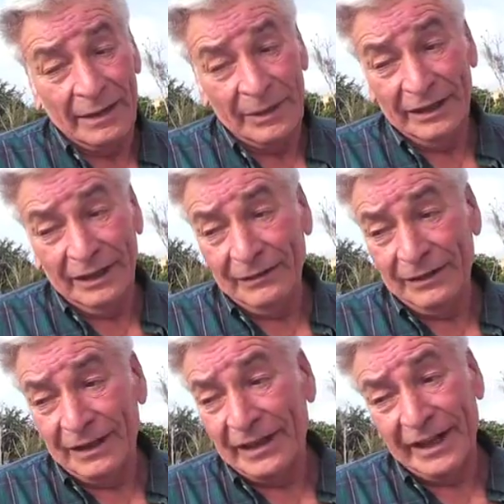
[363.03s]
I've been living
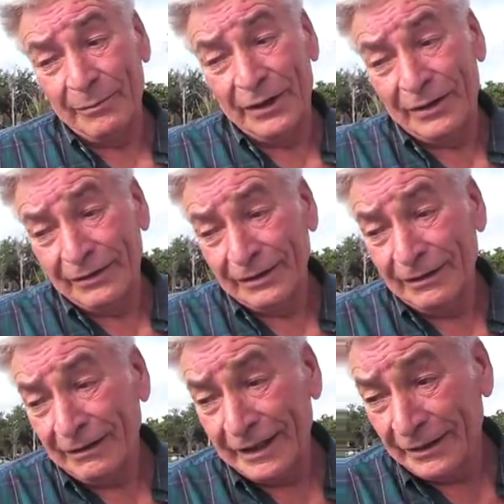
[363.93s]
a nightmare, is
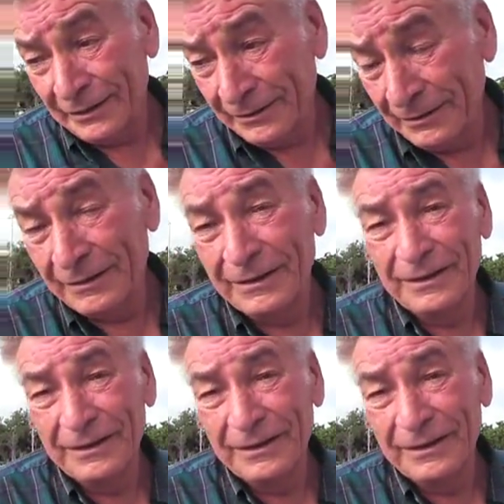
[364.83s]
all I know.